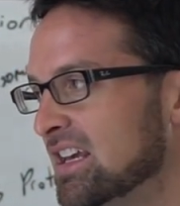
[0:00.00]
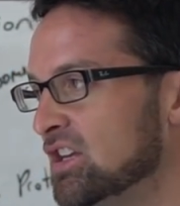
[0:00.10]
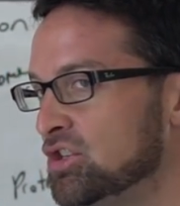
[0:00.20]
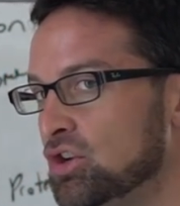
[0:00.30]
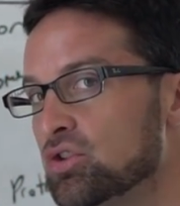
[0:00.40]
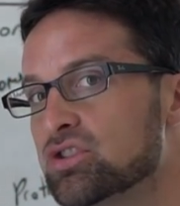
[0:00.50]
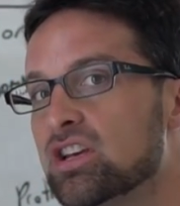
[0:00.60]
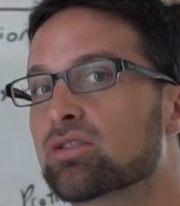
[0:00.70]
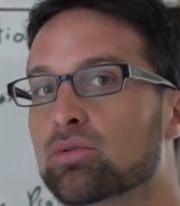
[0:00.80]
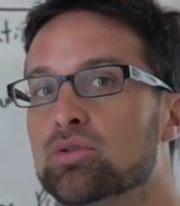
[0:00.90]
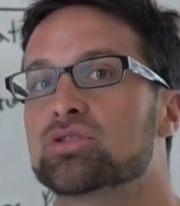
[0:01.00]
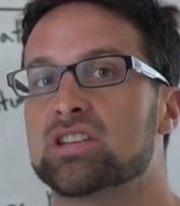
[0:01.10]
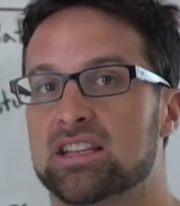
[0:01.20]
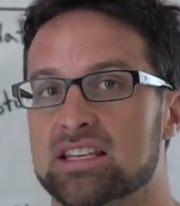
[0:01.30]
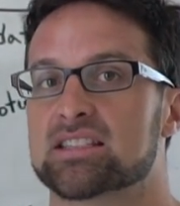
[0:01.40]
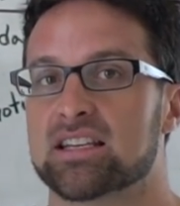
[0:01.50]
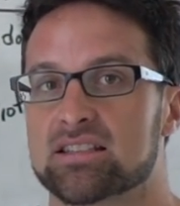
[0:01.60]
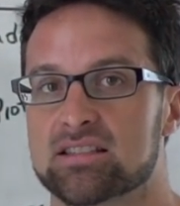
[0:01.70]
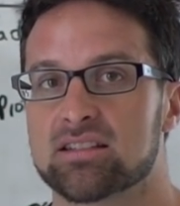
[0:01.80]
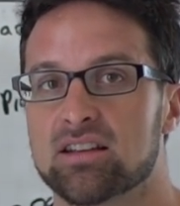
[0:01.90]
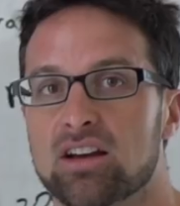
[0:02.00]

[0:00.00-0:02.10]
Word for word: is usually through synthesis.